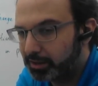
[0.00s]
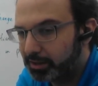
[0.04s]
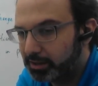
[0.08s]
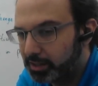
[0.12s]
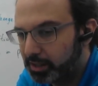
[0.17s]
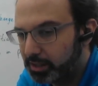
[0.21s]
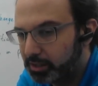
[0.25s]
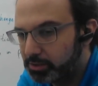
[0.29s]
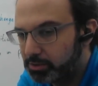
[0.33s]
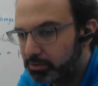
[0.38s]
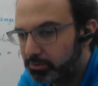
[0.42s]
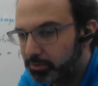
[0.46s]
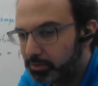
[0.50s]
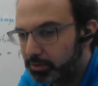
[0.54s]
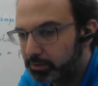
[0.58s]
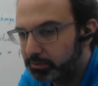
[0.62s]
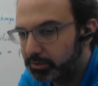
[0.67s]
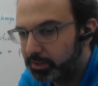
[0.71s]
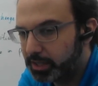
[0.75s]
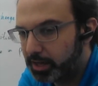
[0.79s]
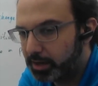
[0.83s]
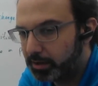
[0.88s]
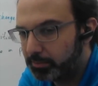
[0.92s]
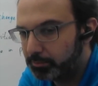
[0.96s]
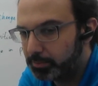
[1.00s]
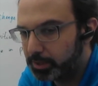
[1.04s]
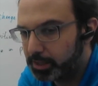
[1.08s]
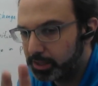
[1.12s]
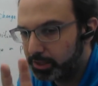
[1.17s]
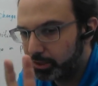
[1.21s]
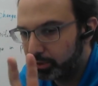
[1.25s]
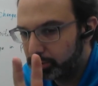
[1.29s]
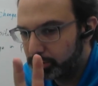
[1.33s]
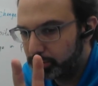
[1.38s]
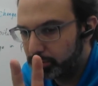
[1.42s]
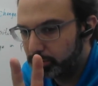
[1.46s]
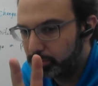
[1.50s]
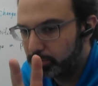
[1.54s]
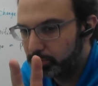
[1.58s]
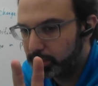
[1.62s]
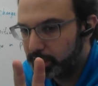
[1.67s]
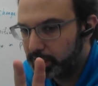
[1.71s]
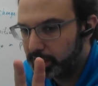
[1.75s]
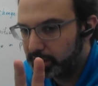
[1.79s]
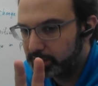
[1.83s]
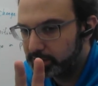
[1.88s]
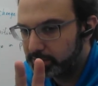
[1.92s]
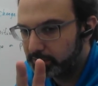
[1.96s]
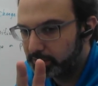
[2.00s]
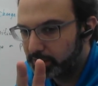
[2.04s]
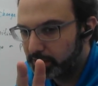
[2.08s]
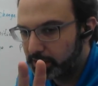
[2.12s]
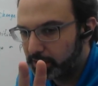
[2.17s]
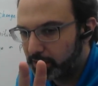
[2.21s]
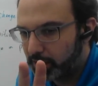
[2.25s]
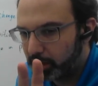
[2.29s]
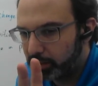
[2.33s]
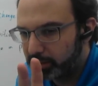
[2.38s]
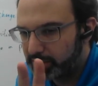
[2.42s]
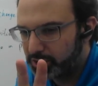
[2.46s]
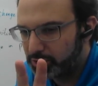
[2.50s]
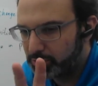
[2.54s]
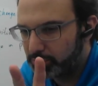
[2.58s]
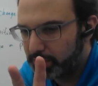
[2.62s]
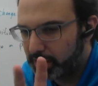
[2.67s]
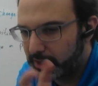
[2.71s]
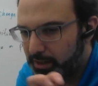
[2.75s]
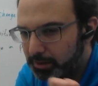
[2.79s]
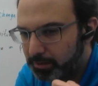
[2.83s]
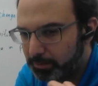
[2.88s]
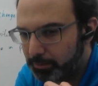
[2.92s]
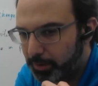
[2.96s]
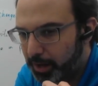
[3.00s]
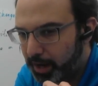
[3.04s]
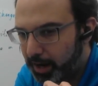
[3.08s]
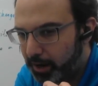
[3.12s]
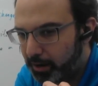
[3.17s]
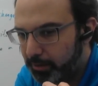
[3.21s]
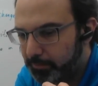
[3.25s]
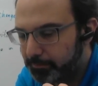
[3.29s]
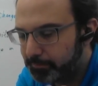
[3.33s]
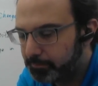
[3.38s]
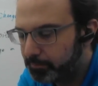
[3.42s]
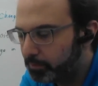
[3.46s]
an interval of time being two readings of the clock that you then compare.